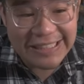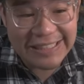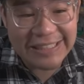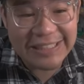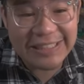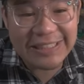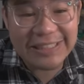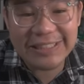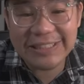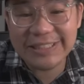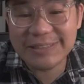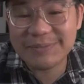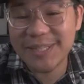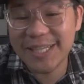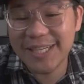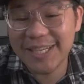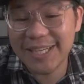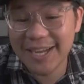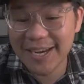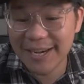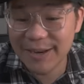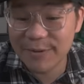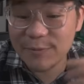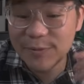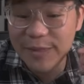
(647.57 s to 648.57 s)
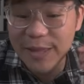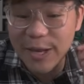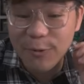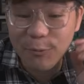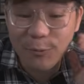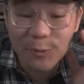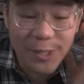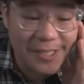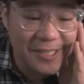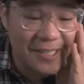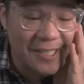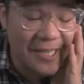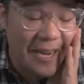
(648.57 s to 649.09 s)
Oh my god, if there
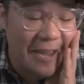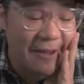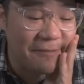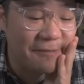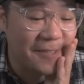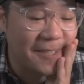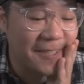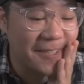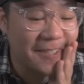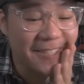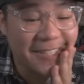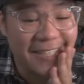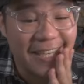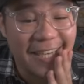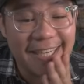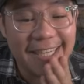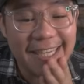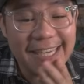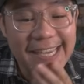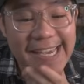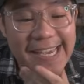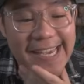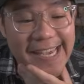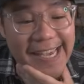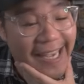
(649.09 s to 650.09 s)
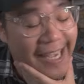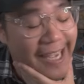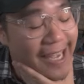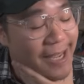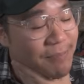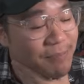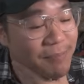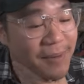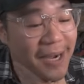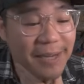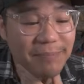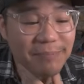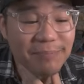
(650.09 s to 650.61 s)
was an F tier set, it
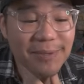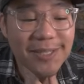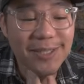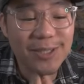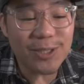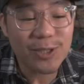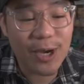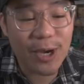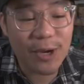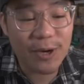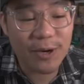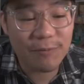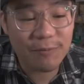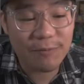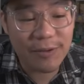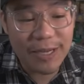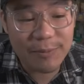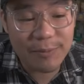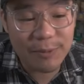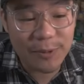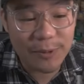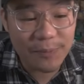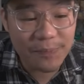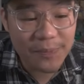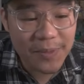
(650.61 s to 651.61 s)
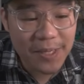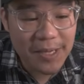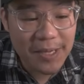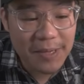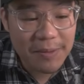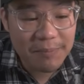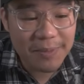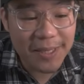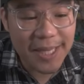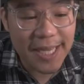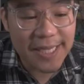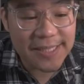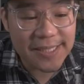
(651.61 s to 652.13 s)
might be Shrouded Fable.
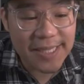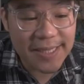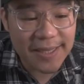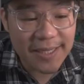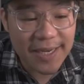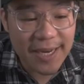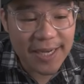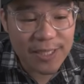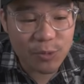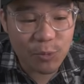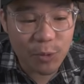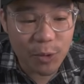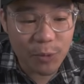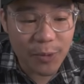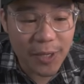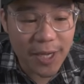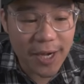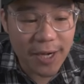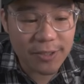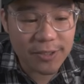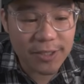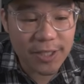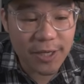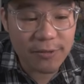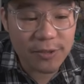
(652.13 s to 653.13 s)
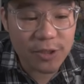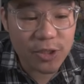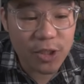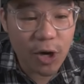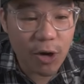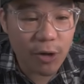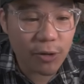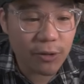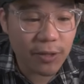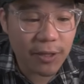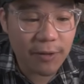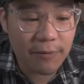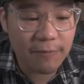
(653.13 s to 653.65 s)
But that's not the next one. We got ourselves
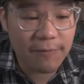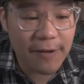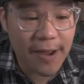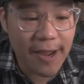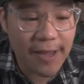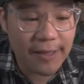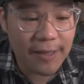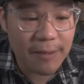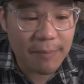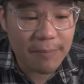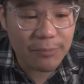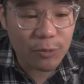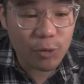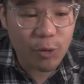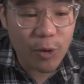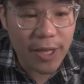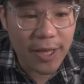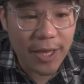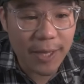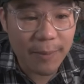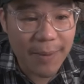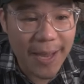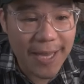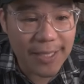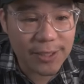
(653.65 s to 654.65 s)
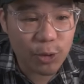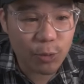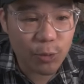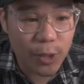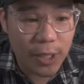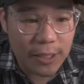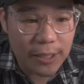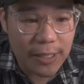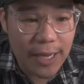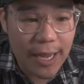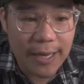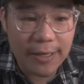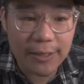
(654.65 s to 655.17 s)
Scarlet Violet Twilight
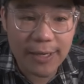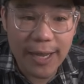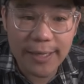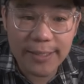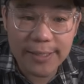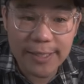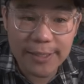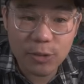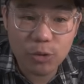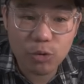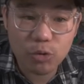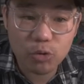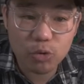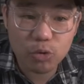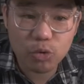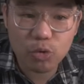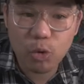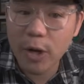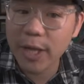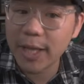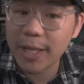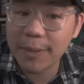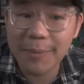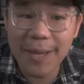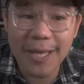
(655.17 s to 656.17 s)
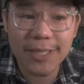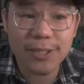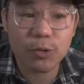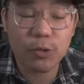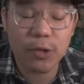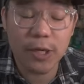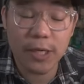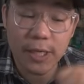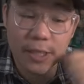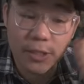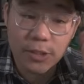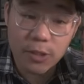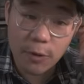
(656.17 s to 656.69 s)
Masquerade, and I think Twilight
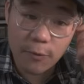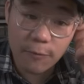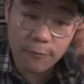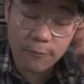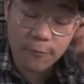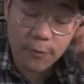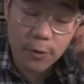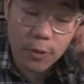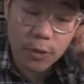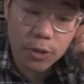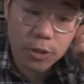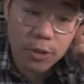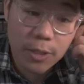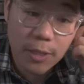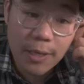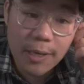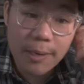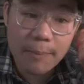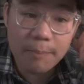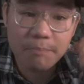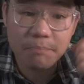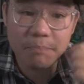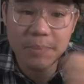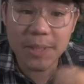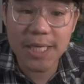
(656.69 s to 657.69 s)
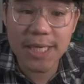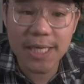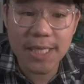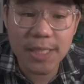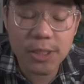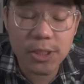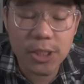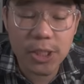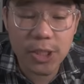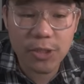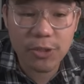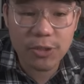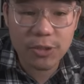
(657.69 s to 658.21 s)
Masquerade is our first B
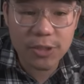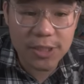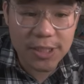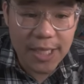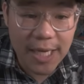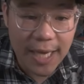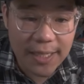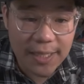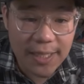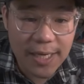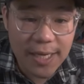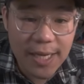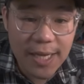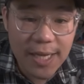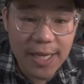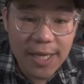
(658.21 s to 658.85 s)
tier set.